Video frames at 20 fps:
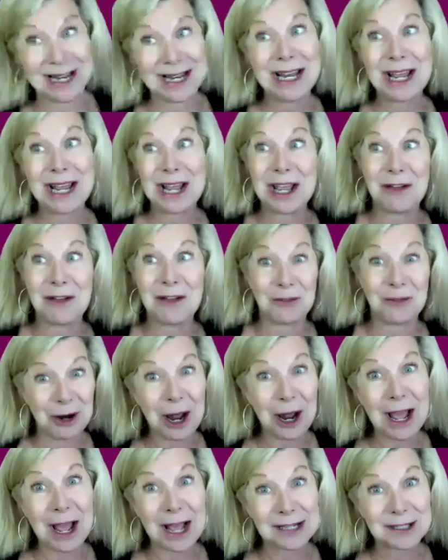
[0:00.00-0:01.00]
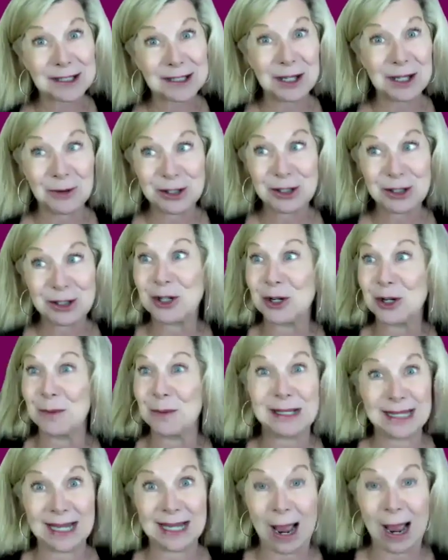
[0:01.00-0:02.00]
beginning, if you're not asking questions,
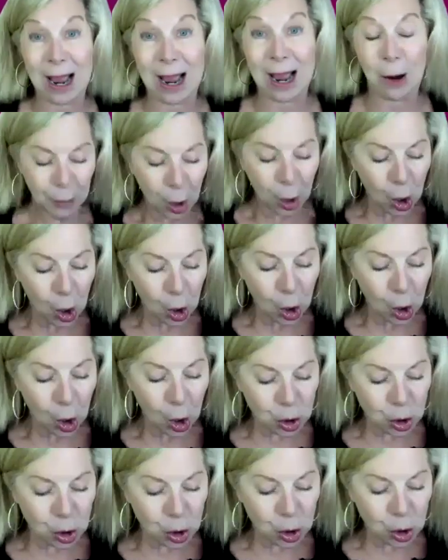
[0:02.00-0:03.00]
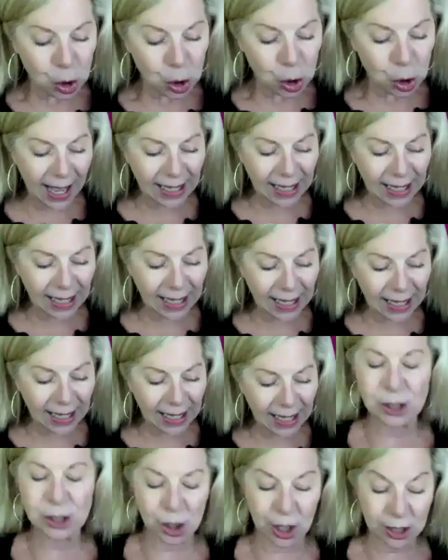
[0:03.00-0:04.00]
you're missing out. So you ask a
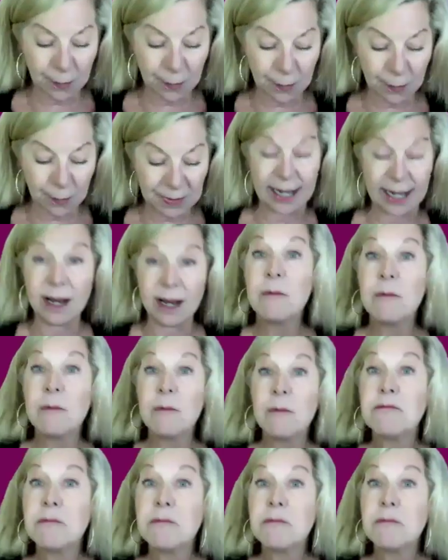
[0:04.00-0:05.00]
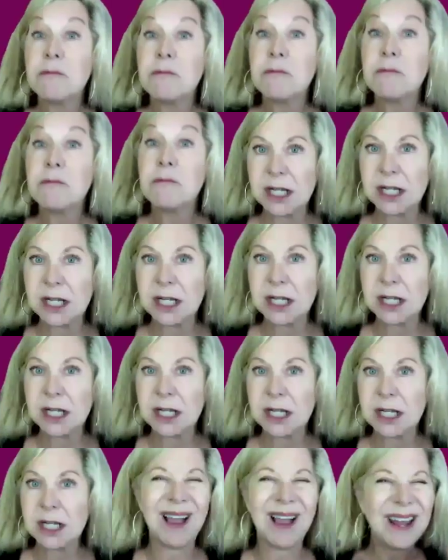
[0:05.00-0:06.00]
question at the beginning. Here's an
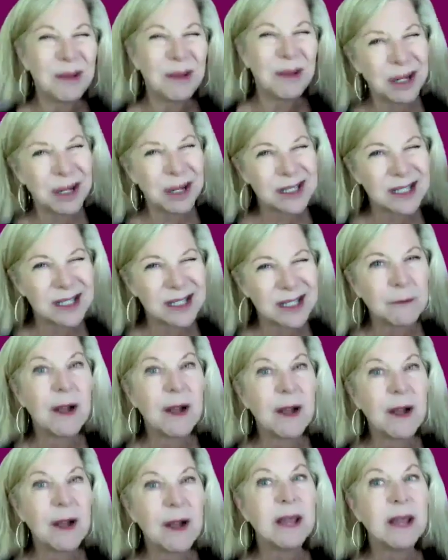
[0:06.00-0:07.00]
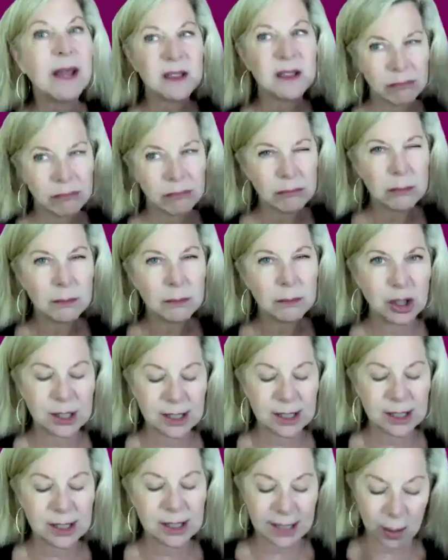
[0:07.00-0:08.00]
example. And I'm going to simplify this,
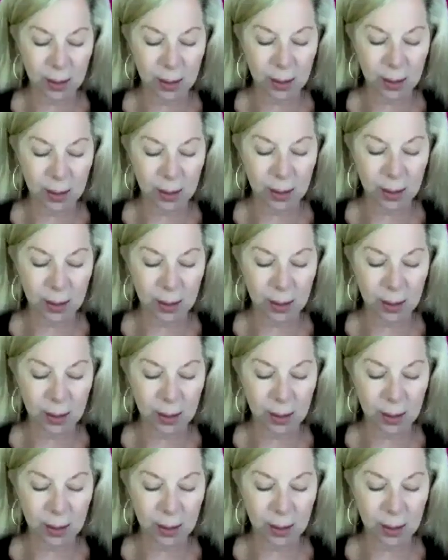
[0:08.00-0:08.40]
but just stay with